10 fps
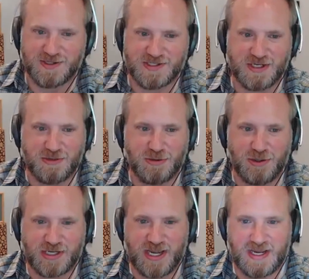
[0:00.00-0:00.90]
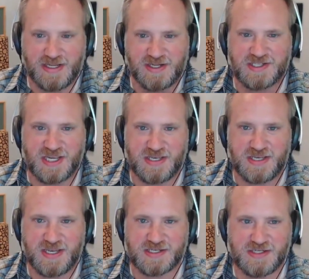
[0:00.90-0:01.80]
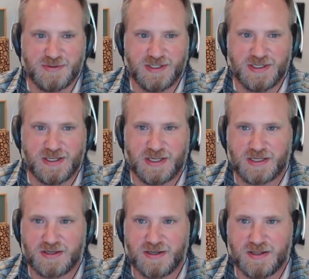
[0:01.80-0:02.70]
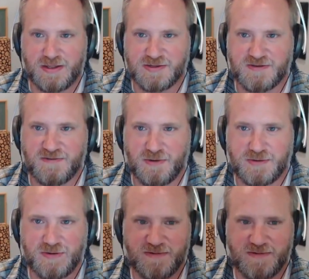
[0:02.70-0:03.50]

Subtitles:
is that you look at it, you stand next to it. Like there's a photo